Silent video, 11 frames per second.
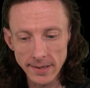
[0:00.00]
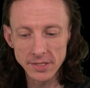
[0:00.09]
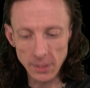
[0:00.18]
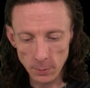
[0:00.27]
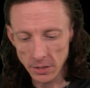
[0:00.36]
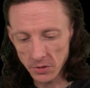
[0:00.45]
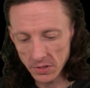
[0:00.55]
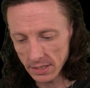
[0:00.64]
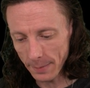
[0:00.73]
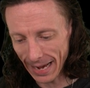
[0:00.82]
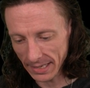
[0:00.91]
So we use the
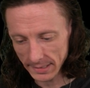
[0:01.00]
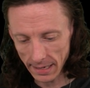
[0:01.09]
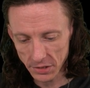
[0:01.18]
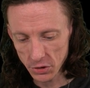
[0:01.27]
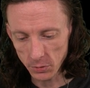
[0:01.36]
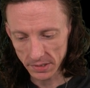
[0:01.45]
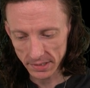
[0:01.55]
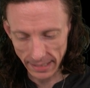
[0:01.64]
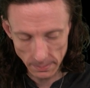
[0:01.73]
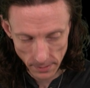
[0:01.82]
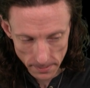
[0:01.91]
backslash to
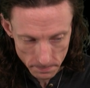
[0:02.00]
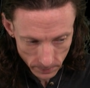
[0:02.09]
escape it.